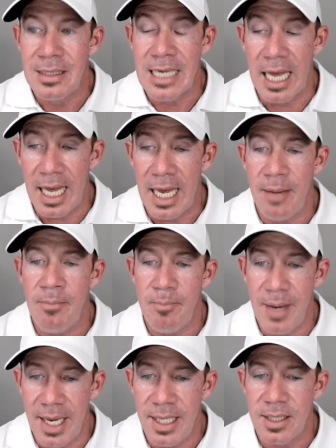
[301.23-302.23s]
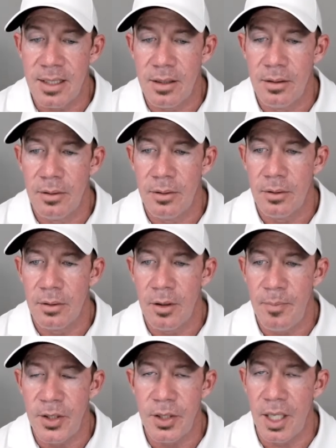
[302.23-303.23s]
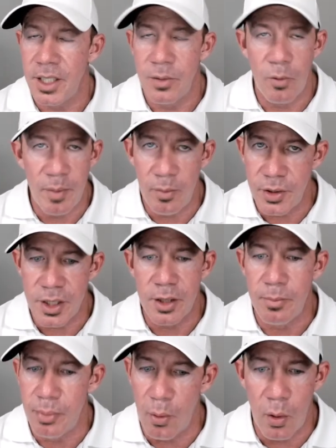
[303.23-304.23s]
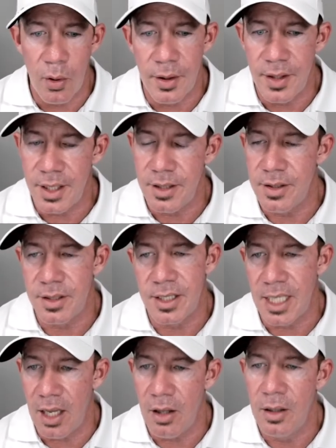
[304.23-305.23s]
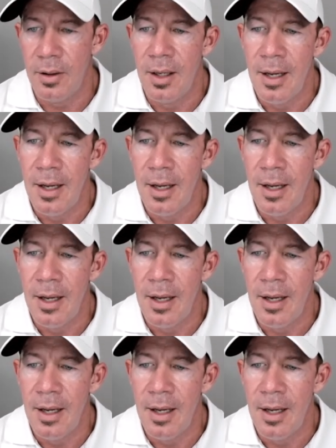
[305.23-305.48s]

Time-based capitulation where people just get bored and they just sell.